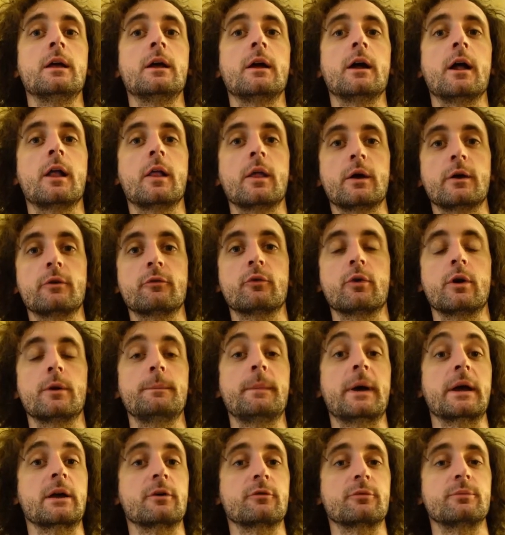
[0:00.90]
Hello everyone,
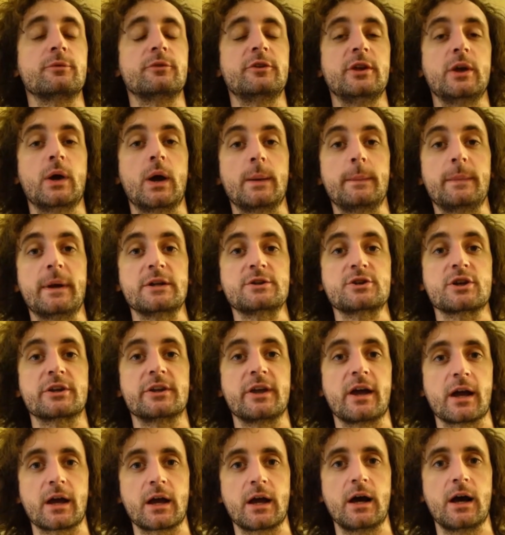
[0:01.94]
Michael from
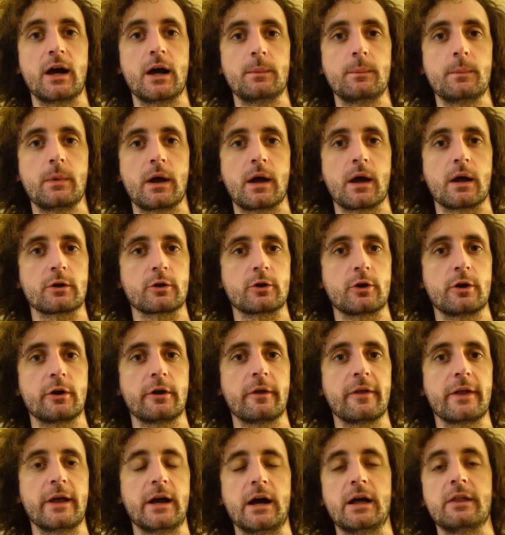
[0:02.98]
TOAMagic.com.
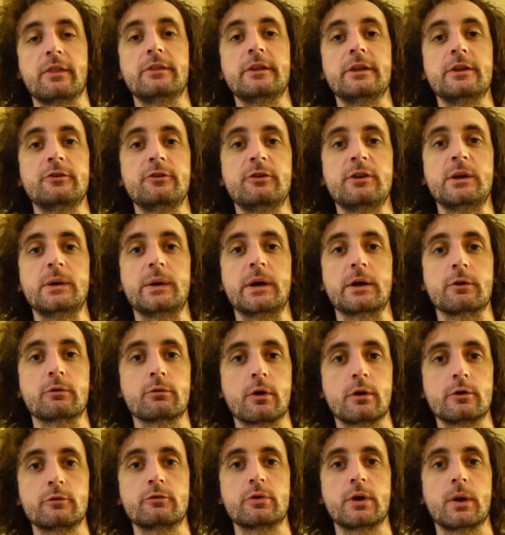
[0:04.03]
Currently on the TOA
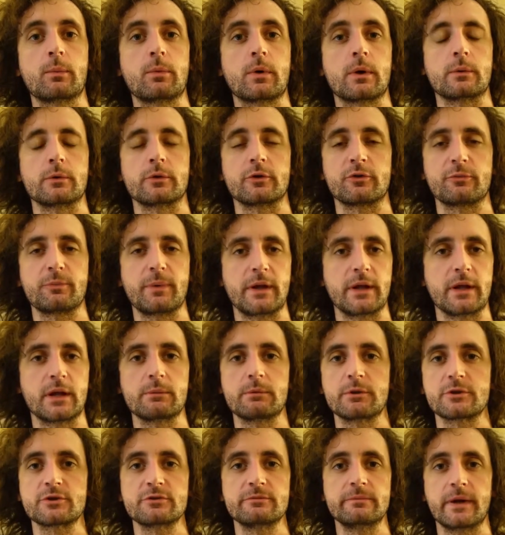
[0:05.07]
road trip where we're spending a
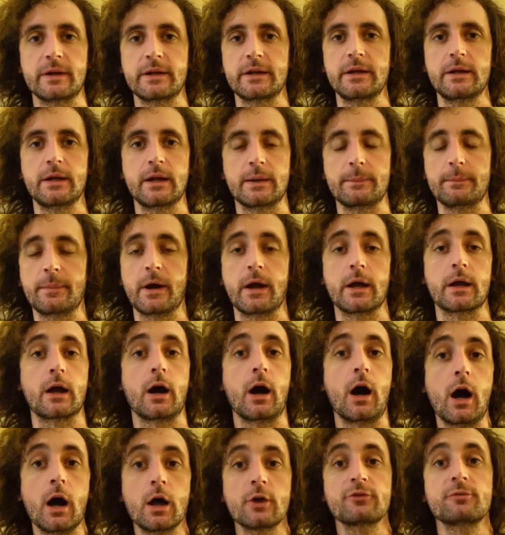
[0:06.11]
bunch of money and buying
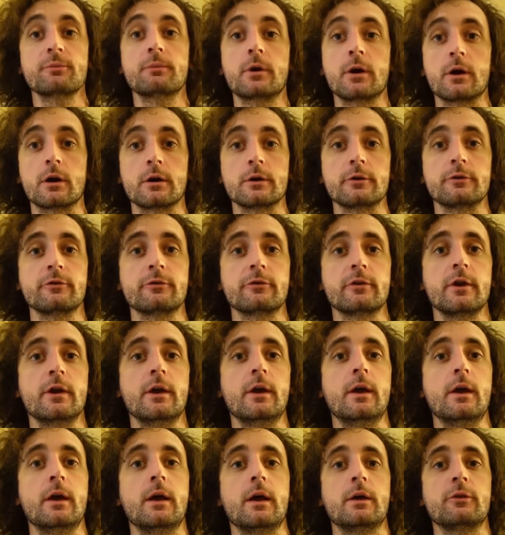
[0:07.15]
awesome cards.
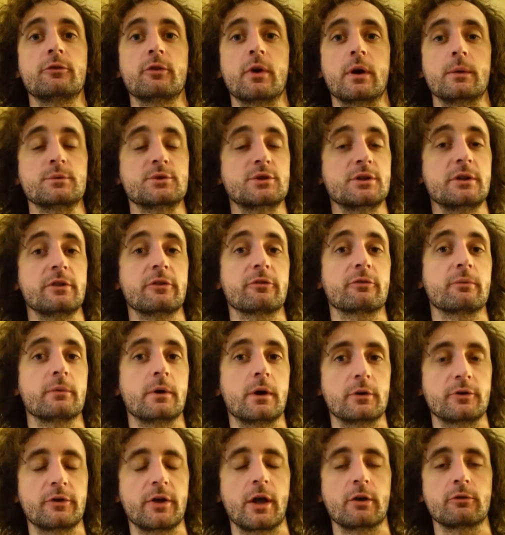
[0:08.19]
So I'm shooting this from a
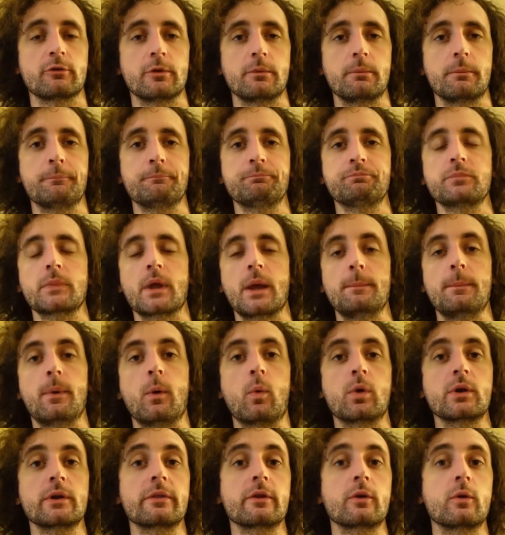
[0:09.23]
hotel room, but
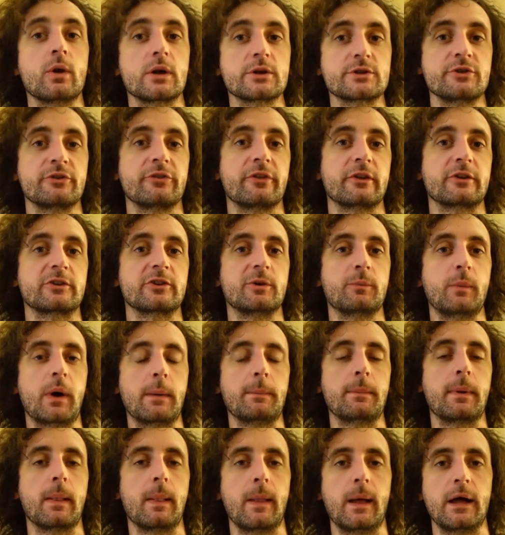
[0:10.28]
one of the questions that's come
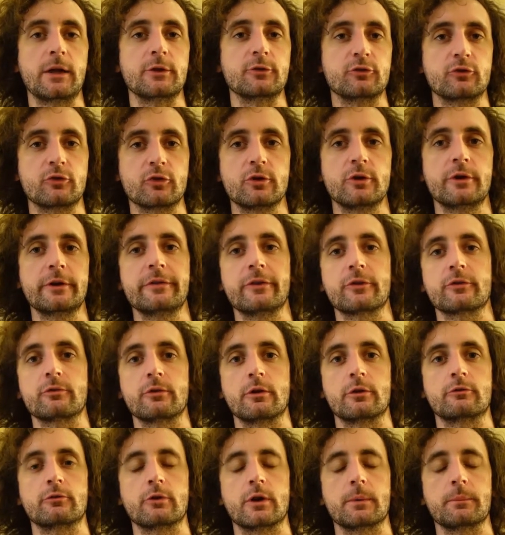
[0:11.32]
up a lot during this
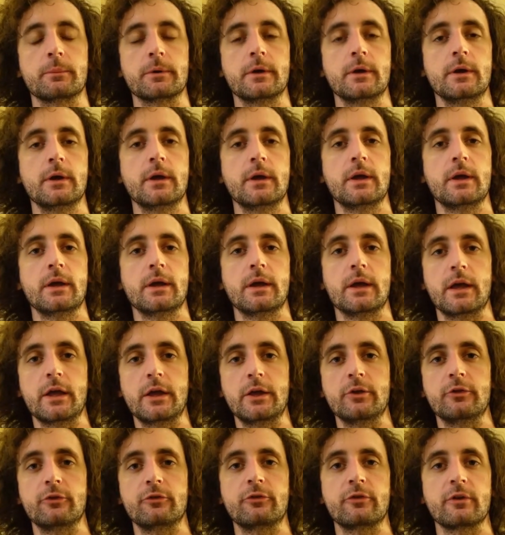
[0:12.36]
road trip
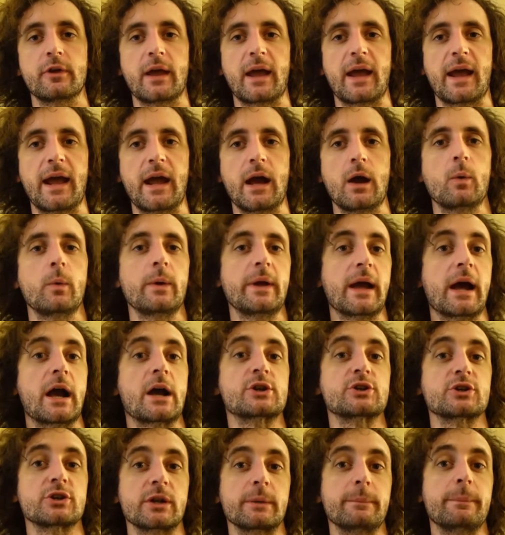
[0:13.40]
is how we
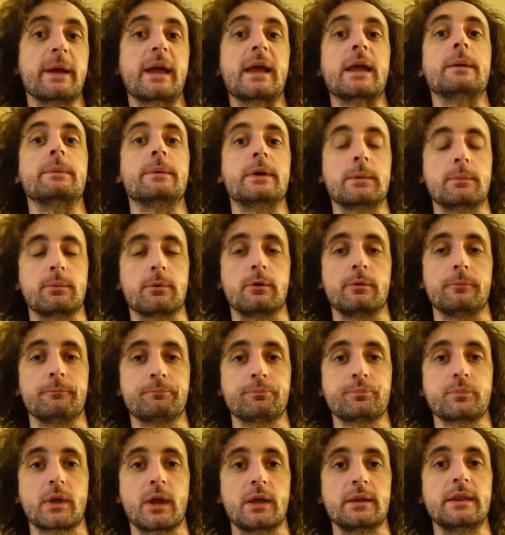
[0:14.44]
actually pay people.
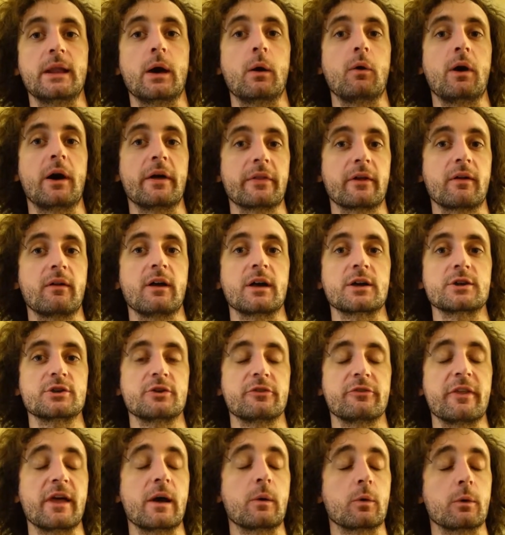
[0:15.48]
Now a lot of the
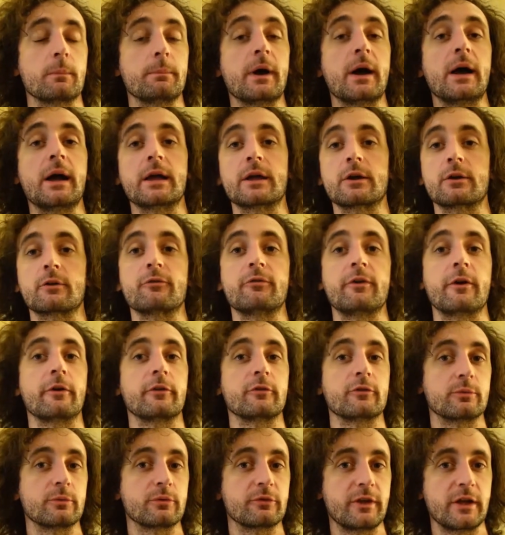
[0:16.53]
collections that we're buying are fairly
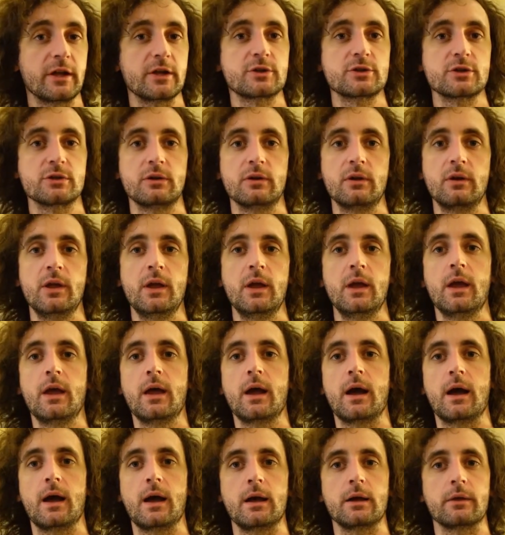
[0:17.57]
substantial,
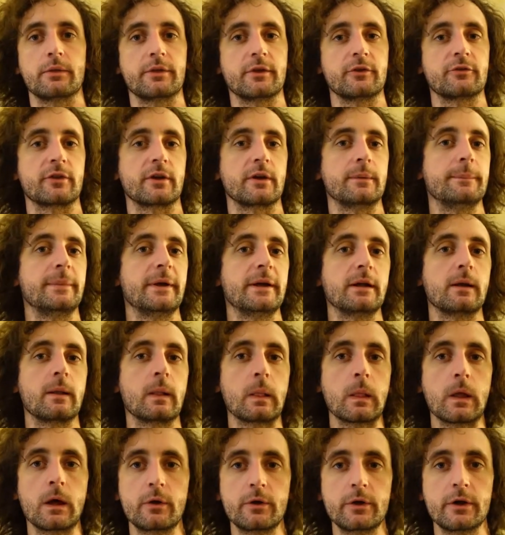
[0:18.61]
things like a Beta
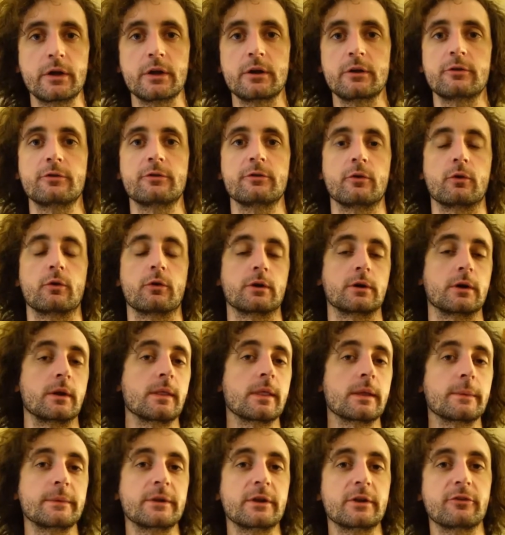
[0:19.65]
Lotus or an
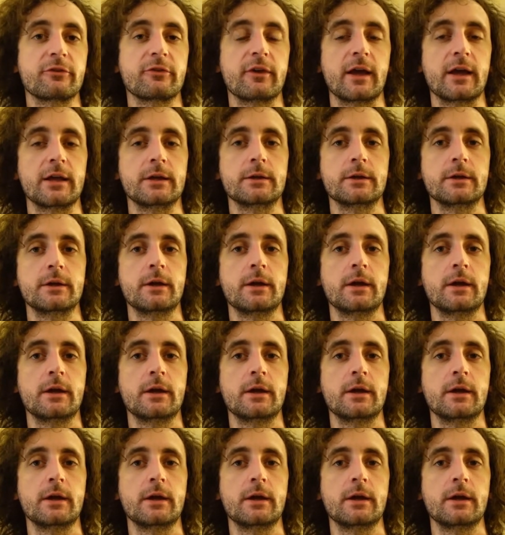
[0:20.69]
Unlimited set,